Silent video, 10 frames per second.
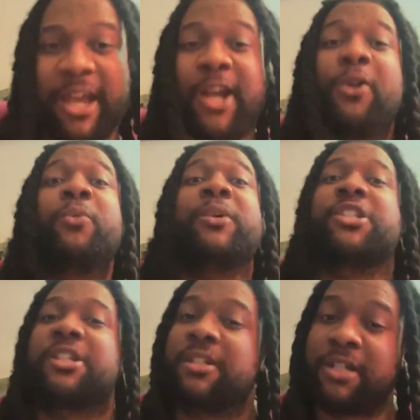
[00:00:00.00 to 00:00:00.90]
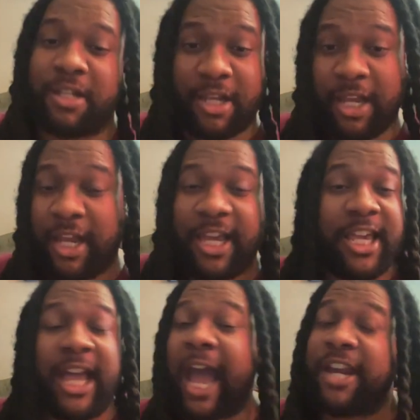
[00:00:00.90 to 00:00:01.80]
the mail, which
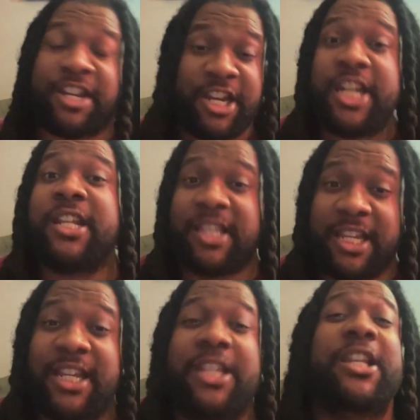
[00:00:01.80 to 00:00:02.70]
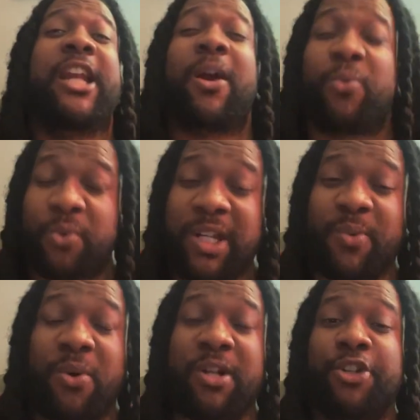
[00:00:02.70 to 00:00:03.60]
I needed these and I
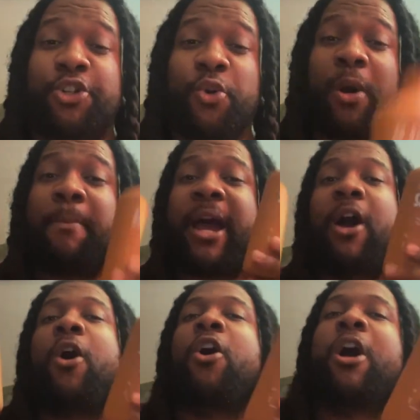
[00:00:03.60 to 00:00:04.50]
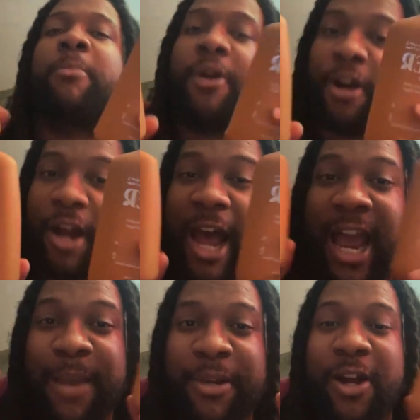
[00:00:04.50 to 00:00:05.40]
really wanted to do it. My Arber.
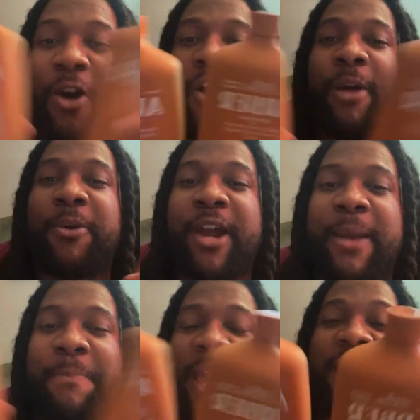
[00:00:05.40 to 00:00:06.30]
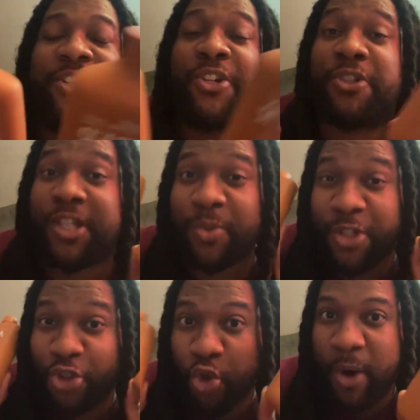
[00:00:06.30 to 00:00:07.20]
I am an Arber ambassador. This
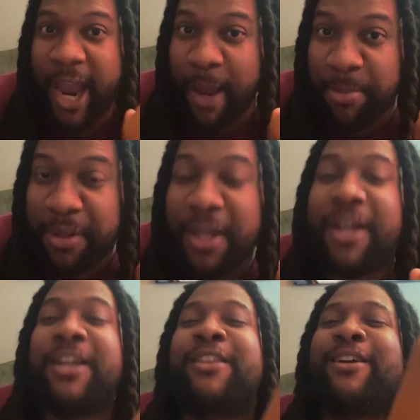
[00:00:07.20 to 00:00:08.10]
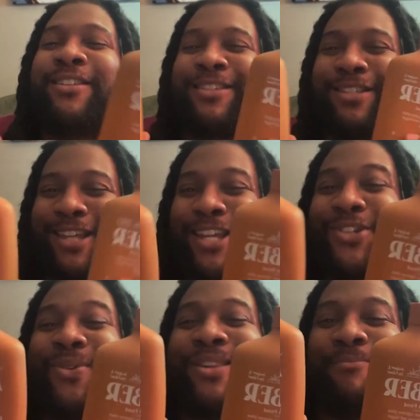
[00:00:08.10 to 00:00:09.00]
was a trap. Let's
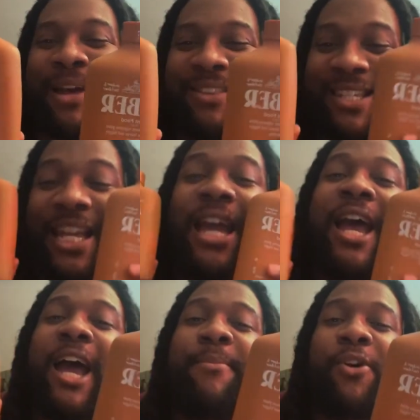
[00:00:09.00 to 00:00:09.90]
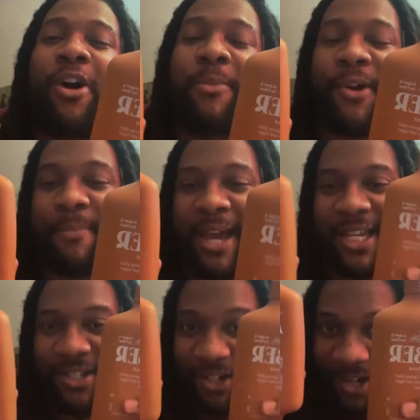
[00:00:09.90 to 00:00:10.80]
get you in about this. I'm an Arber
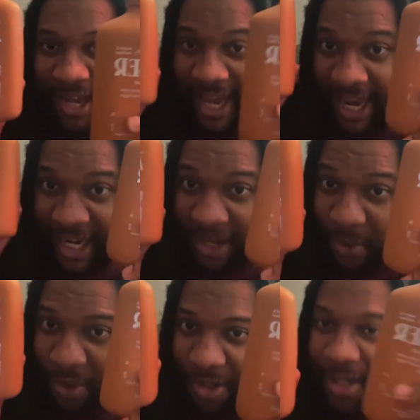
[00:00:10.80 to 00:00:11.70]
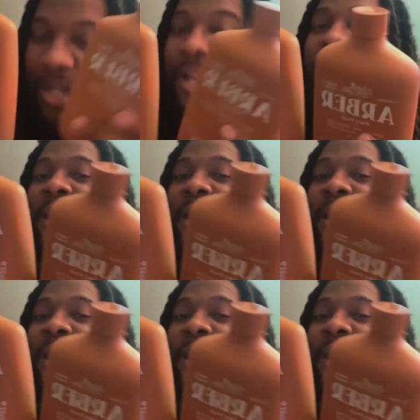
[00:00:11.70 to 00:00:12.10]
ambassador and I ordered